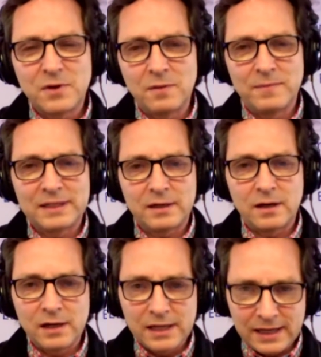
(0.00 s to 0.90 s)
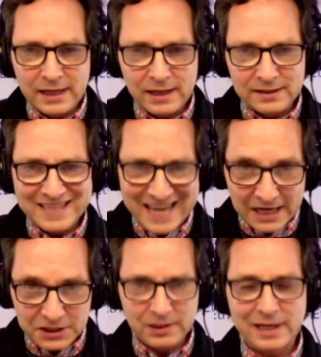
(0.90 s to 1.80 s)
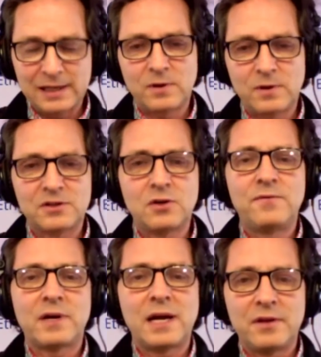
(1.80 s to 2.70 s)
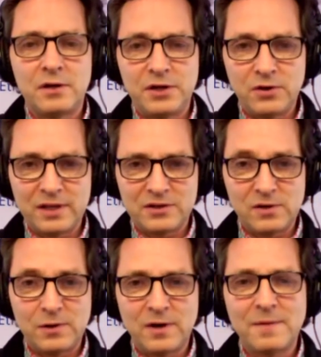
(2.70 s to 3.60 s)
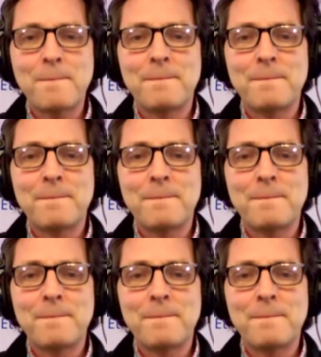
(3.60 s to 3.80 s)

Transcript: but early stage network. So for now, the node is only one.